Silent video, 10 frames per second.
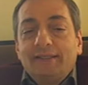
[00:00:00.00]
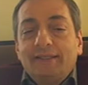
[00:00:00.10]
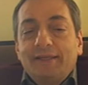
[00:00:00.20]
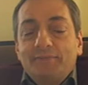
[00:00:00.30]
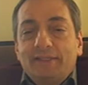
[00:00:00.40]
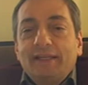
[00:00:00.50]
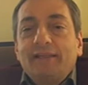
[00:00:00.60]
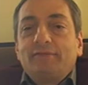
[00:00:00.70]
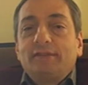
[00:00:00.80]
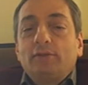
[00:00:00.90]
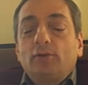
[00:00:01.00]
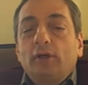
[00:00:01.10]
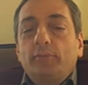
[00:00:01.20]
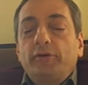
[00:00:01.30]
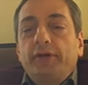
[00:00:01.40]
themselves
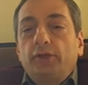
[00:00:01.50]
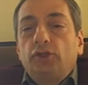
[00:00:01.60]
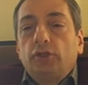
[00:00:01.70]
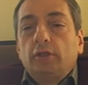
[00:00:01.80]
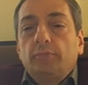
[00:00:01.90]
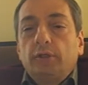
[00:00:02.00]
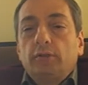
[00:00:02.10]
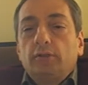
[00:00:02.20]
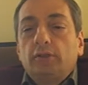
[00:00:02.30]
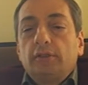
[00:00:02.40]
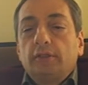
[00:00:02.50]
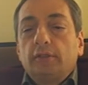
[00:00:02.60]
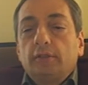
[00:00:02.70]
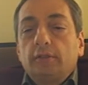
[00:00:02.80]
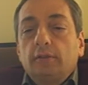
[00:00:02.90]
collaboration, because
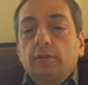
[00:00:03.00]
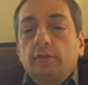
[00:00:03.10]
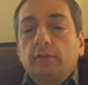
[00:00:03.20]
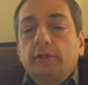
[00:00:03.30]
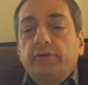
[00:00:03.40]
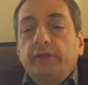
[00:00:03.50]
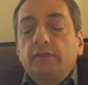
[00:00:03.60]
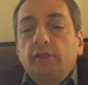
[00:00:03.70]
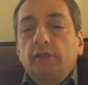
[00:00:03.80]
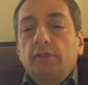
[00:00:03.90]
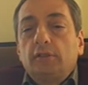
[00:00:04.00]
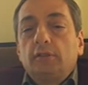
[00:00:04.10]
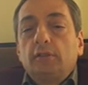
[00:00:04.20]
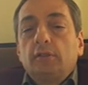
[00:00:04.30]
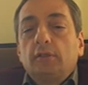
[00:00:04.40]
there exist
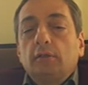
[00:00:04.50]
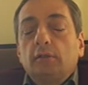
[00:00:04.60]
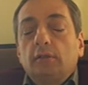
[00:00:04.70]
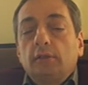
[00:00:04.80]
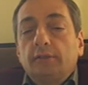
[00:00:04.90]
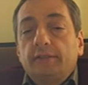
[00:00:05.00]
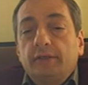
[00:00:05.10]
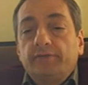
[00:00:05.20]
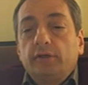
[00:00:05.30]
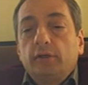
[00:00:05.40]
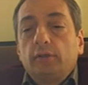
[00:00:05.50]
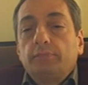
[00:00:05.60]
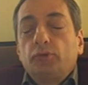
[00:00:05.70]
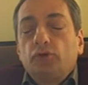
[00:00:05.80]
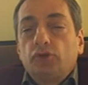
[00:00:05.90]
several
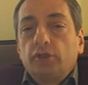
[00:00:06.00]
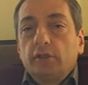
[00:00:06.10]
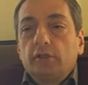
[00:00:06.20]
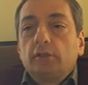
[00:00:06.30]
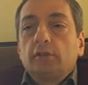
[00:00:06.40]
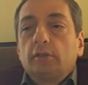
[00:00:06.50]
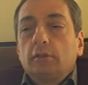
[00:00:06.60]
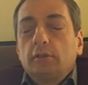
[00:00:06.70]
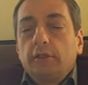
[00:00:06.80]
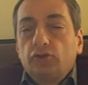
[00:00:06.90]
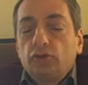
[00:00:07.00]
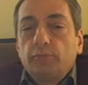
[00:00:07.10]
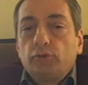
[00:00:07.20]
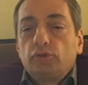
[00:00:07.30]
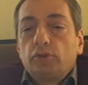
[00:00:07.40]
projects, national
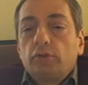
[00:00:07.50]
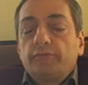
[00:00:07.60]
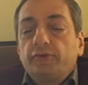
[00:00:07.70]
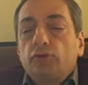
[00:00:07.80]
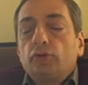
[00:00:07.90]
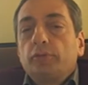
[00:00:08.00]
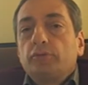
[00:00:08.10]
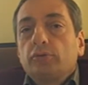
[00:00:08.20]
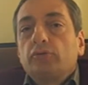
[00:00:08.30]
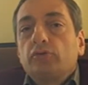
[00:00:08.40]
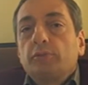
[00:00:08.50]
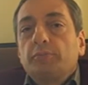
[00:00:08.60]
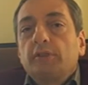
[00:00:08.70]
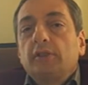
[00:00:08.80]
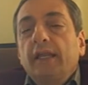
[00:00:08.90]
projects of virtual observatories,
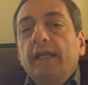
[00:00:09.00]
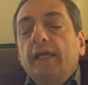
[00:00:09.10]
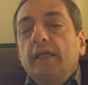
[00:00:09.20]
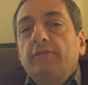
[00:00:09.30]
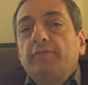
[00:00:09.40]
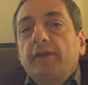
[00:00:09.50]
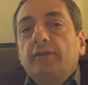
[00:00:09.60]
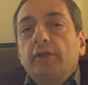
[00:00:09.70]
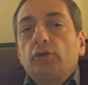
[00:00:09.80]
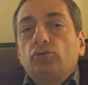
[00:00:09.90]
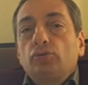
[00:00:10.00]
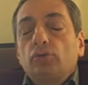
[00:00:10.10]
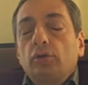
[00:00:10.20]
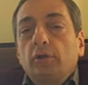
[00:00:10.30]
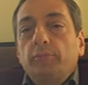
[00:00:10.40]
but in fact they should
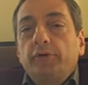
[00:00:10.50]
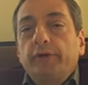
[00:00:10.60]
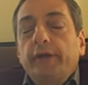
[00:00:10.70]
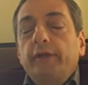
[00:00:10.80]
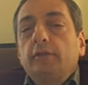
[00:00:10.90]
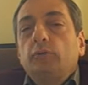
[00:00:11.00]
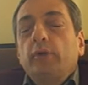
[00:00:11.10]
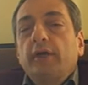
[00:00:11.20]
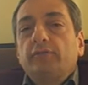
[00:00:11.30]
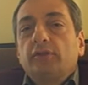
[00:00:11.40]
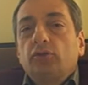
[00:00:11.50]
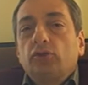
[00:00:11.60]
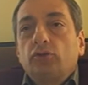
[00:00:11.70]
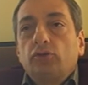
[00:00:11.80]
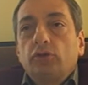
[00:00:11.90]
collaborate. We have such
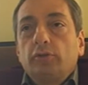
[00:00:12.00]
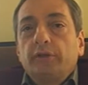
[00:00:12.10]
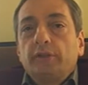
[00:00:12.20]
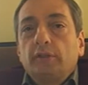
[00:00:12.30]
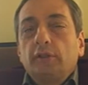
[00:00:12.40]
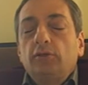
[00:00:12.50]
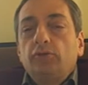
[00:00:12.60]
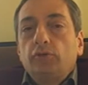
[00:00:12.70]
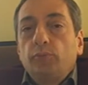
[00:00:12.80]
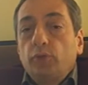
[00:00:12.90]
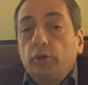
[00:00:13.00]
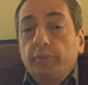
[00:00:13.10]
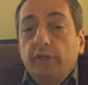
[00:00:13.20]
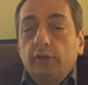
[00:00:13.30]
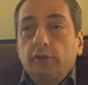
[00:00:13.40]
a term as
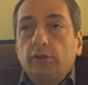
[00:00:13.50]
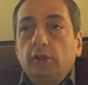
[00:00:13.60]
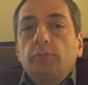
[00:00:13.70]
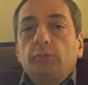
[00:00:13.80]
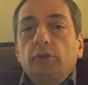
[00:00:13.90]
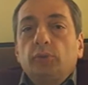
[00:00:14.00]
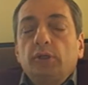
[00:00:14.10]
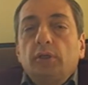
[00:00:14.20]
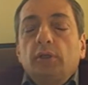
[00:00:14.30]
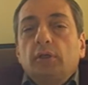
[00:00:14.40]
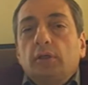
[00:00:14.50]
interoperability between